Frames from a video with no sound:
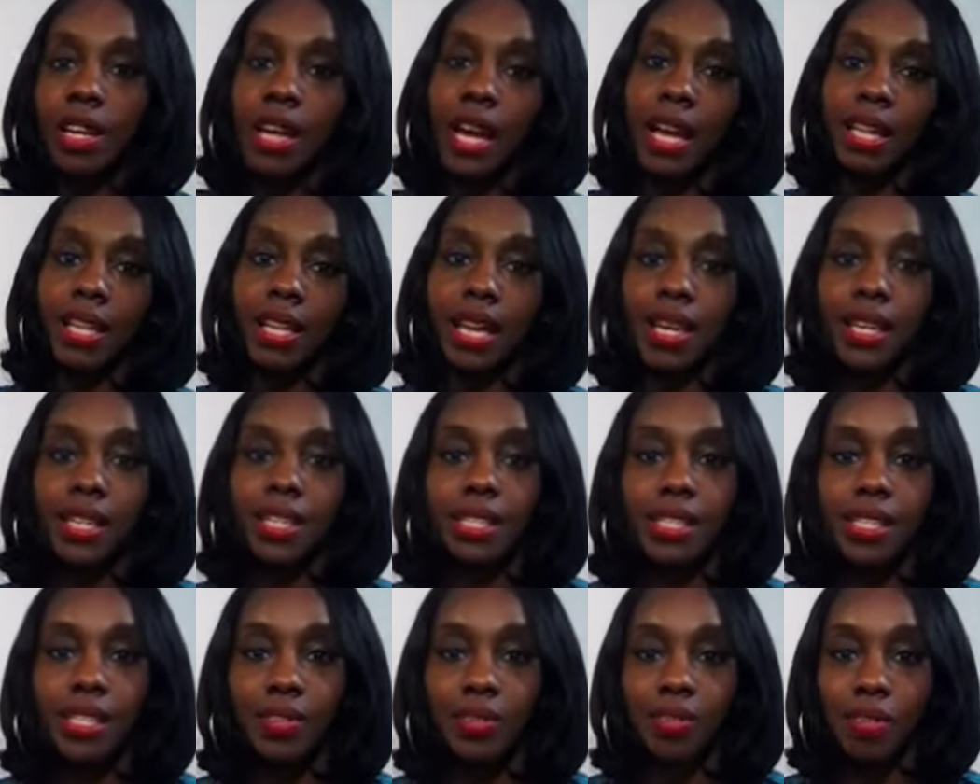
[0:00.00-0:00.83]
and I let it
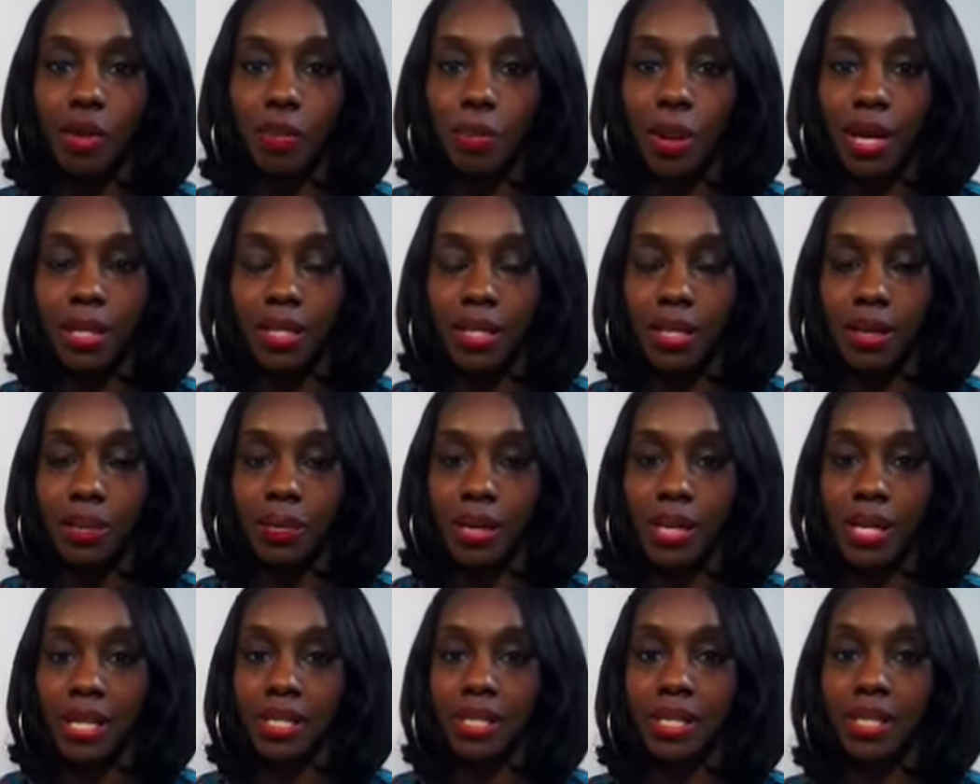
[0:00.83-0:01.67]
sit for about 10
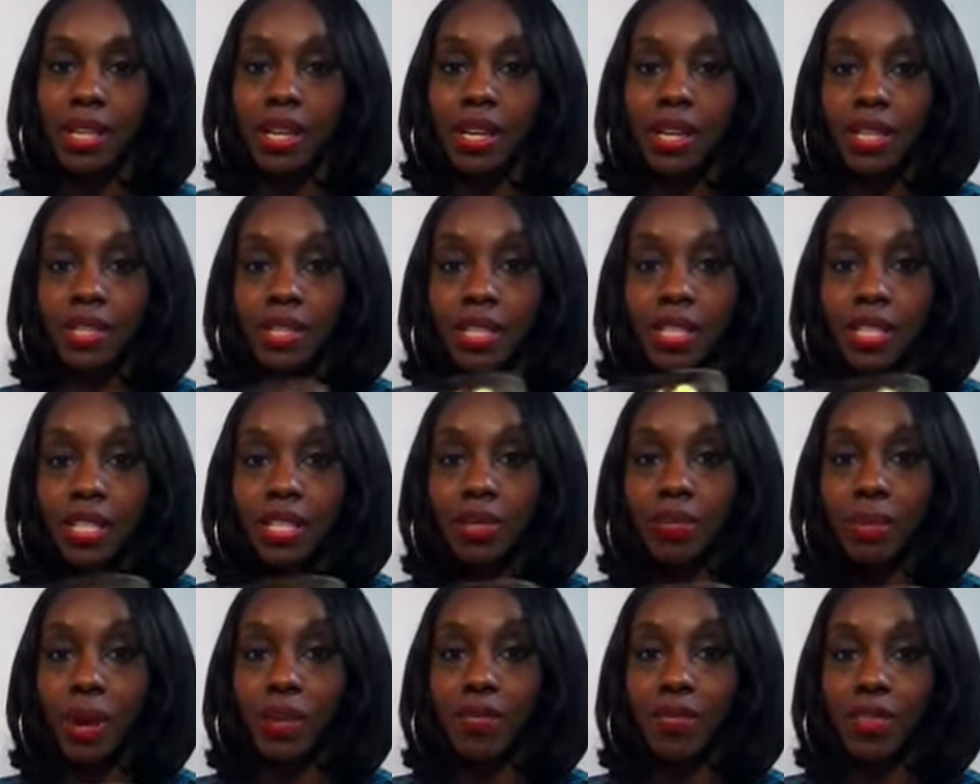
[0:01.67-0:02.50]
minutes. So this
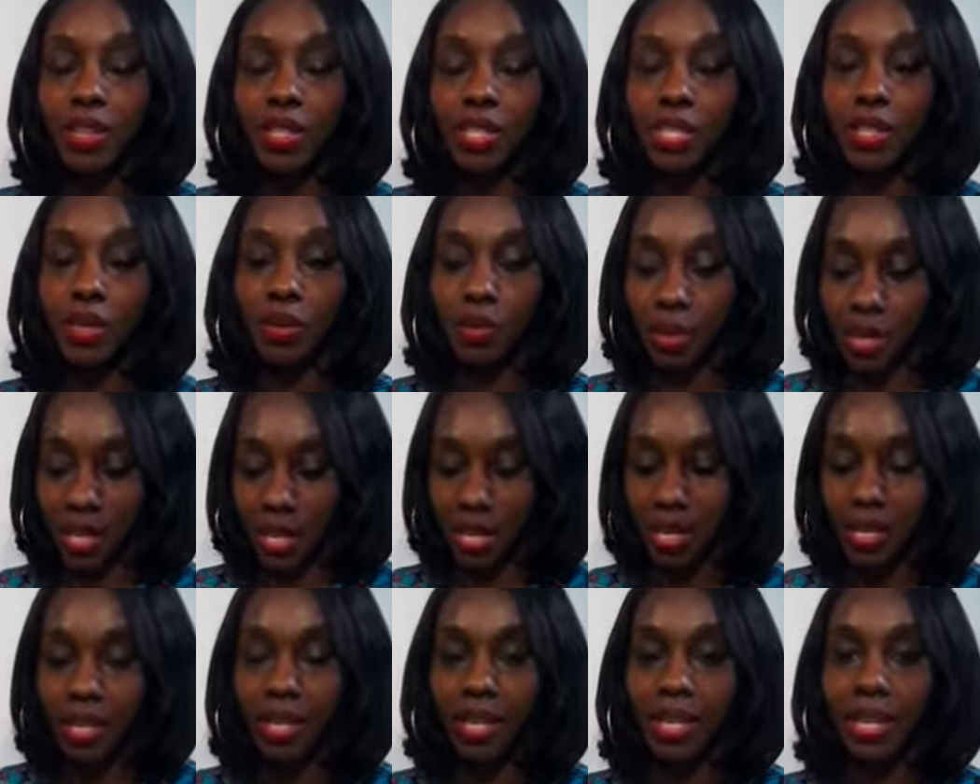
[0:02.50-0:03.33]
is my first
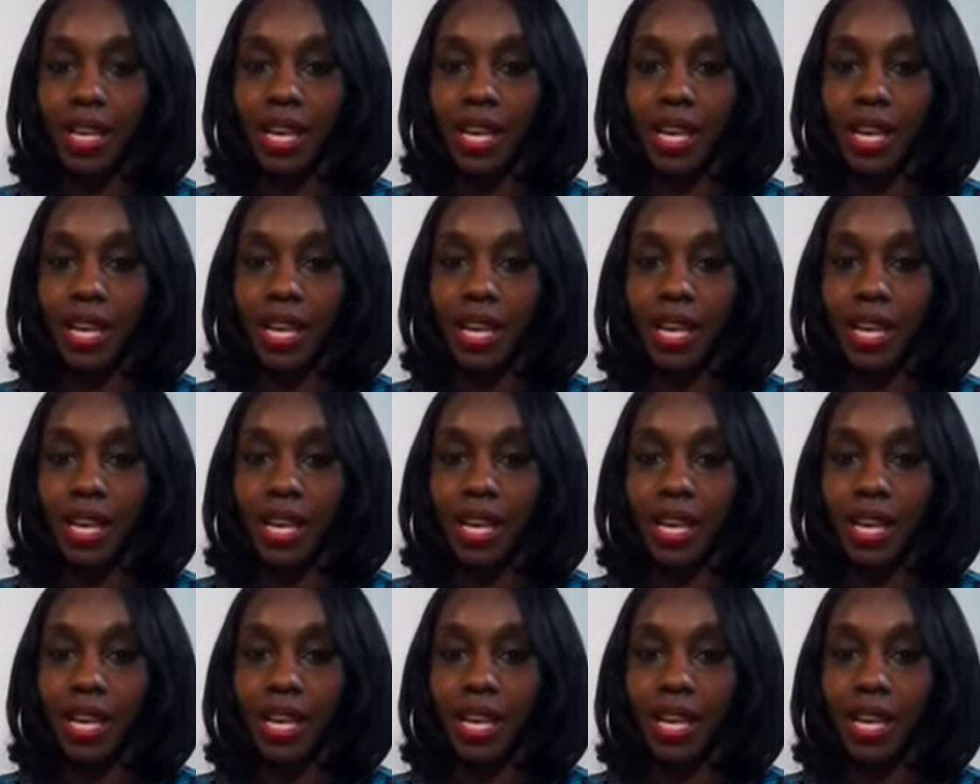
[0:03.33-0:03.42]
ingredient.